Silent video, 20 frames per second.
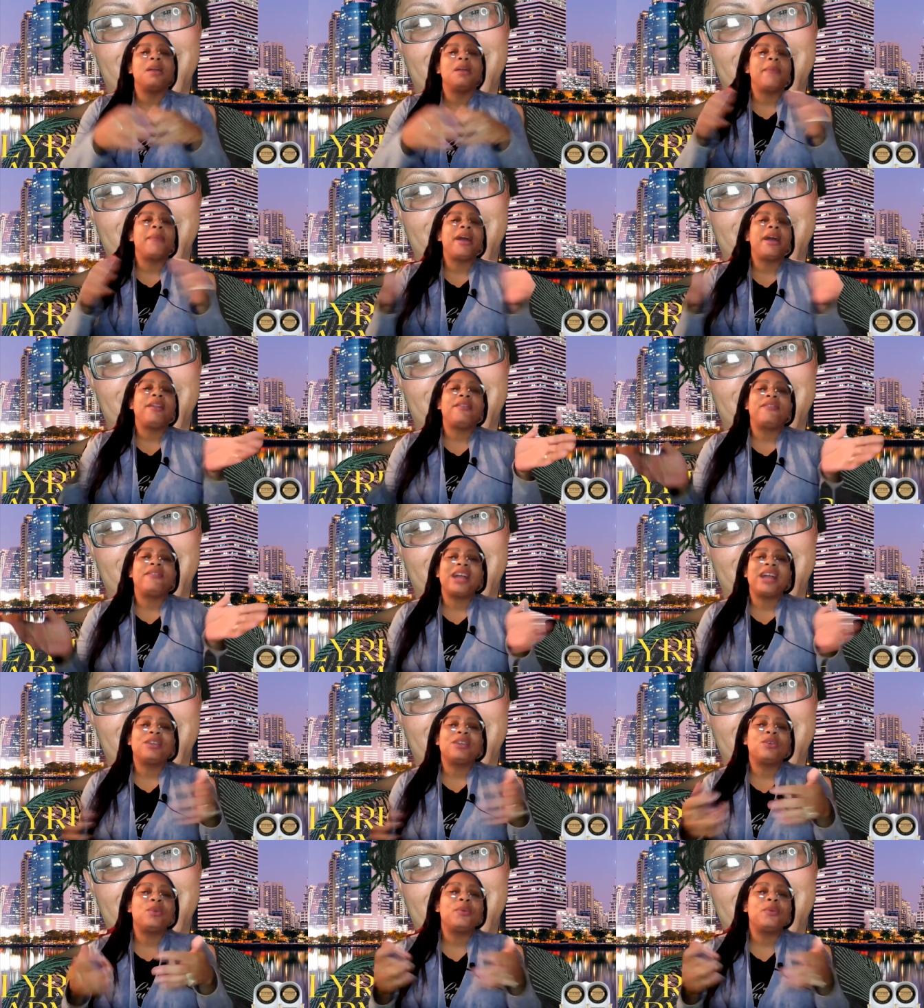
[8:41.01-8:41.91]
Matter of
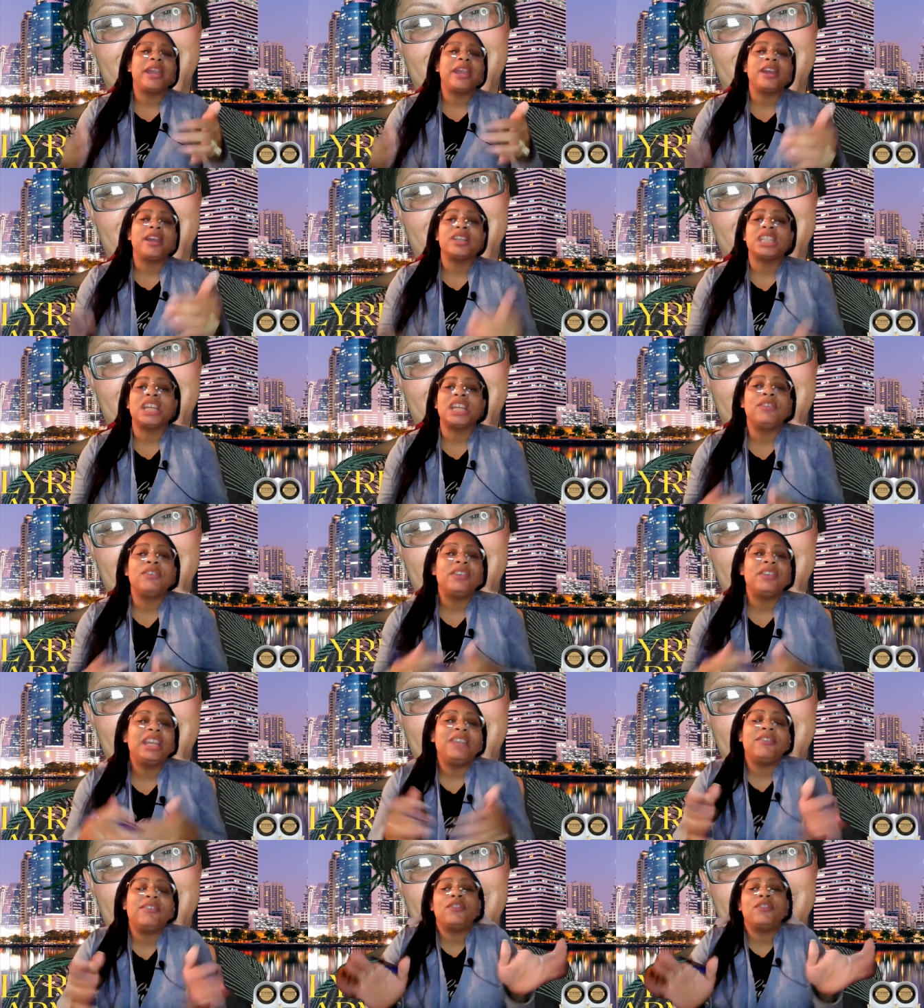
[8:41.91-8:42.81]
fact, who cares? Even
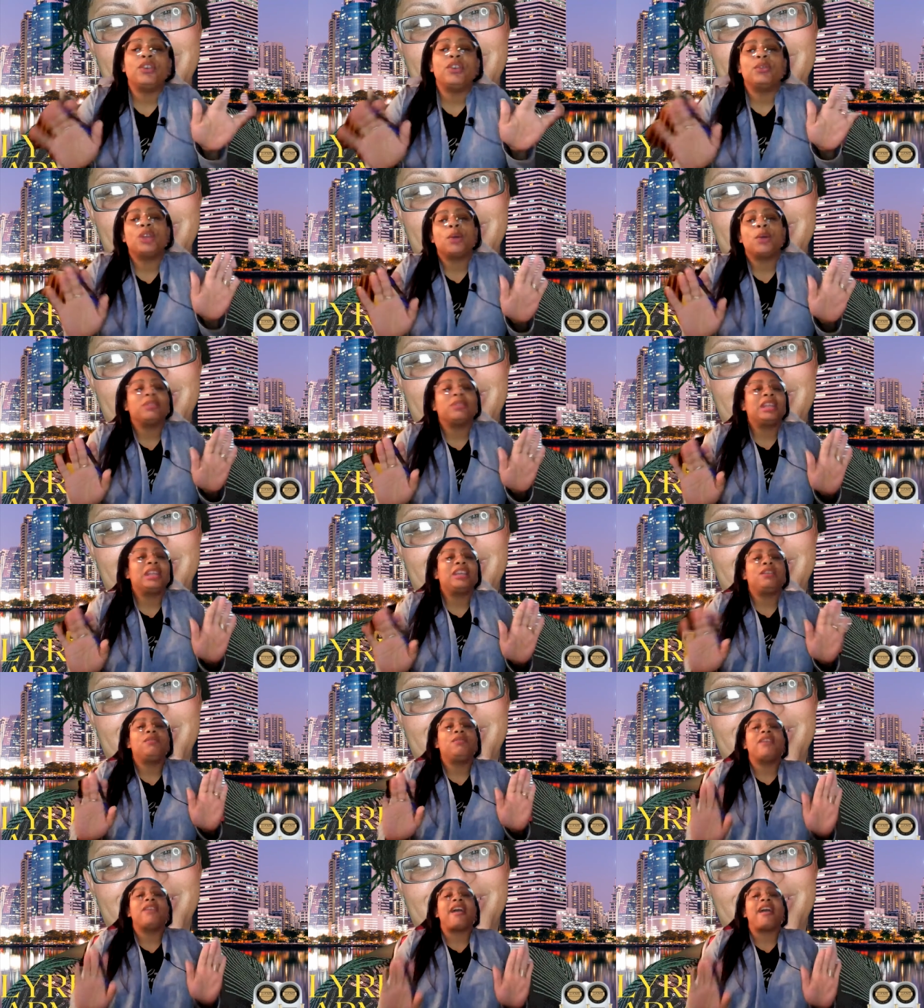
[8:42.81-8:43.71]
if you don't think
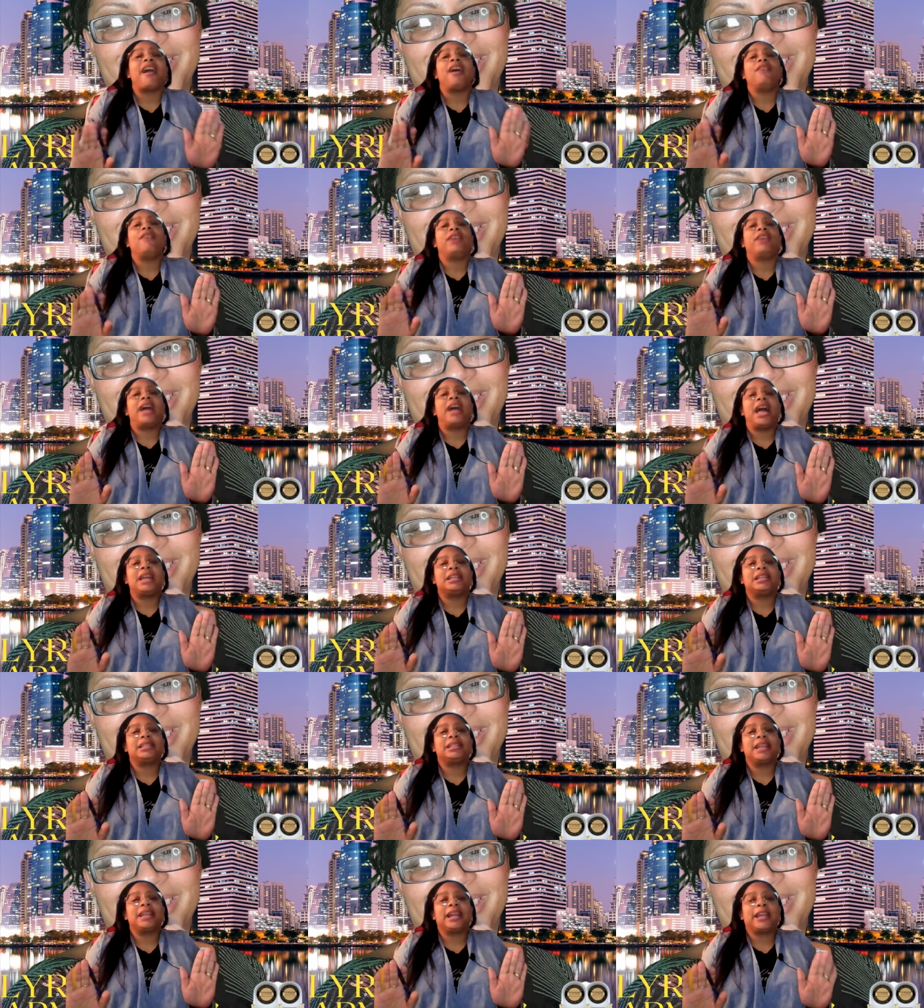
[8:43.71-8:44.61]
you've ever had a
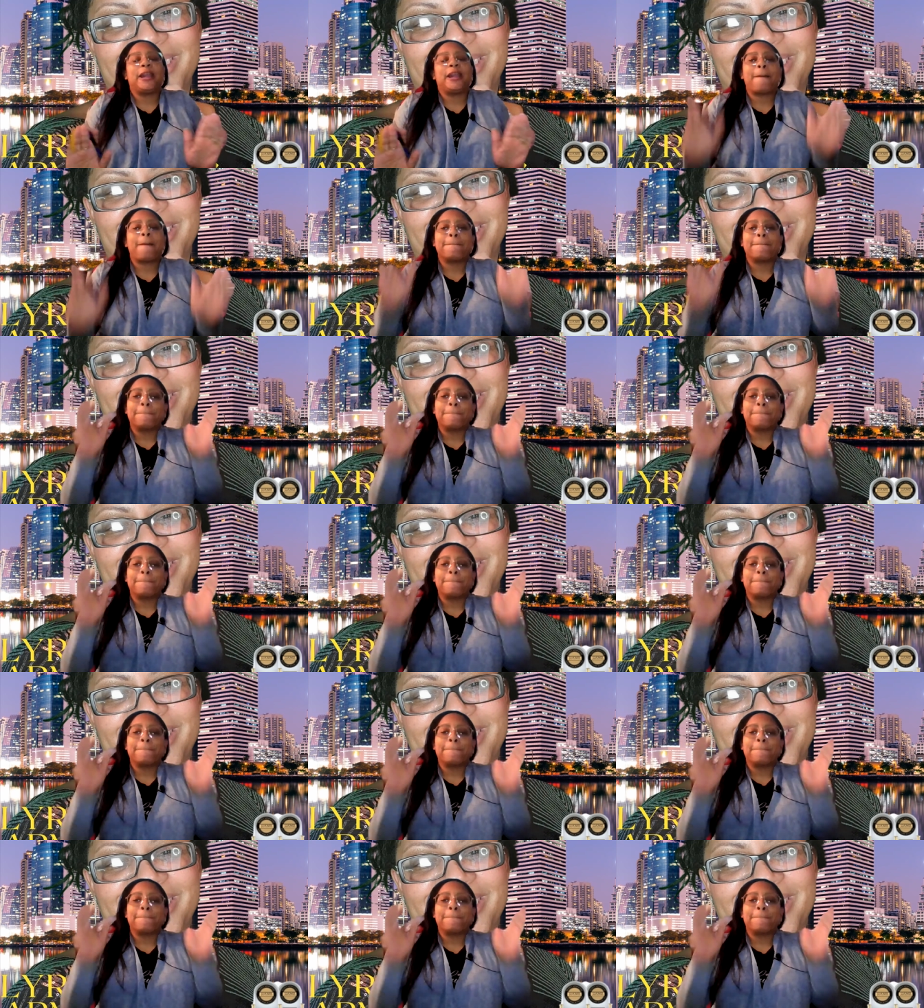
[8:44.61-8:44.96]
second,